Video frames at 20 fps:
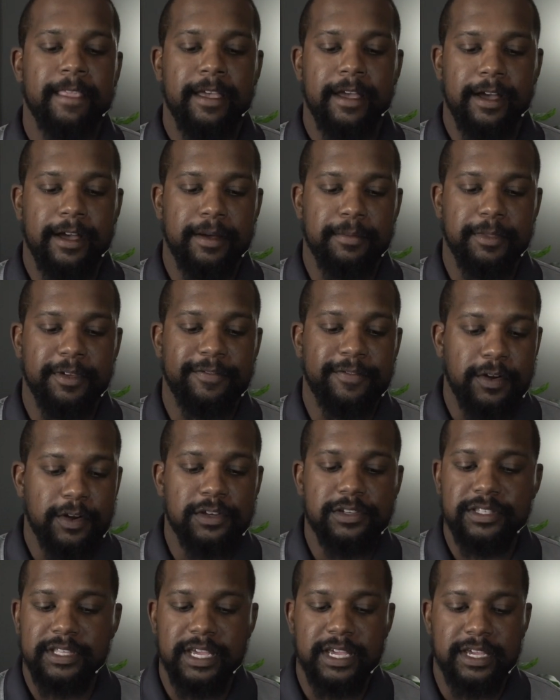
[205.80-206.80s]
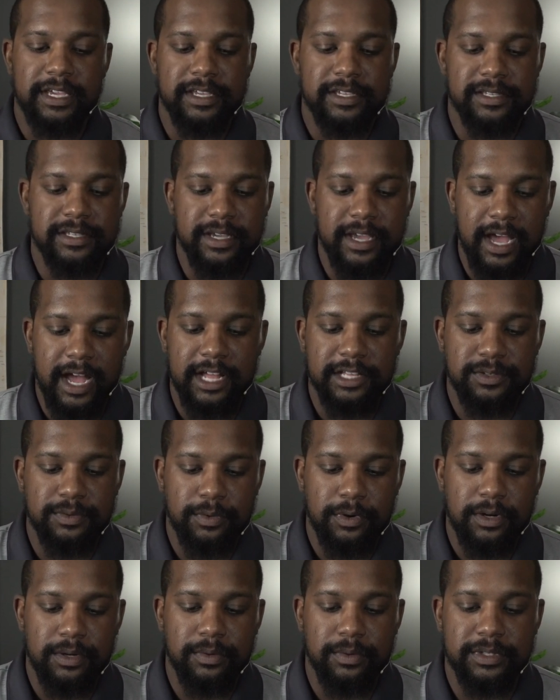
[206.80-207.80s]
Um, the first thing is God's
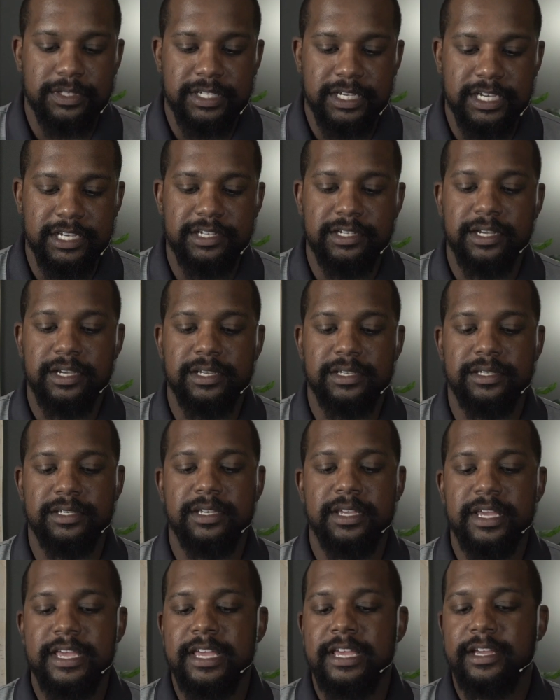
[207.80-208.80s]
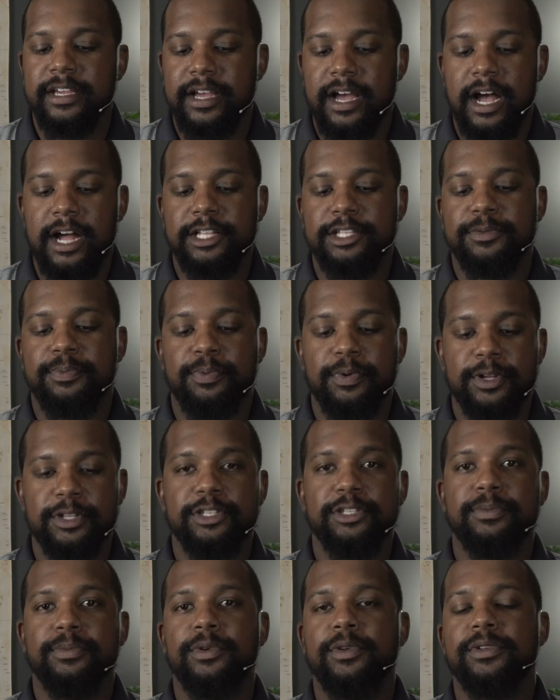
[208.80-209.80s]
word will teach us God's
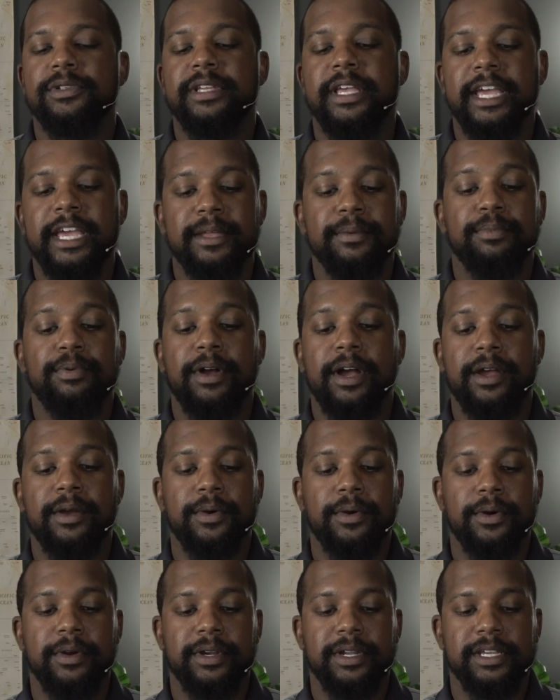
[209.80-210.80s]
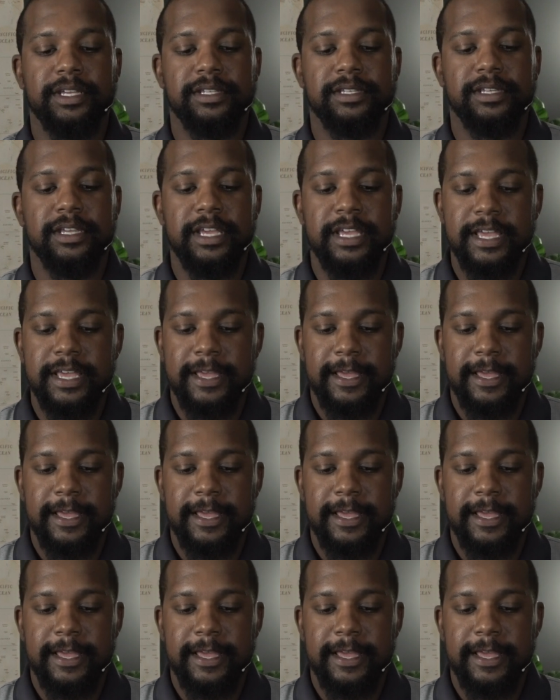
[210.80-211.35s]
principles and priorities.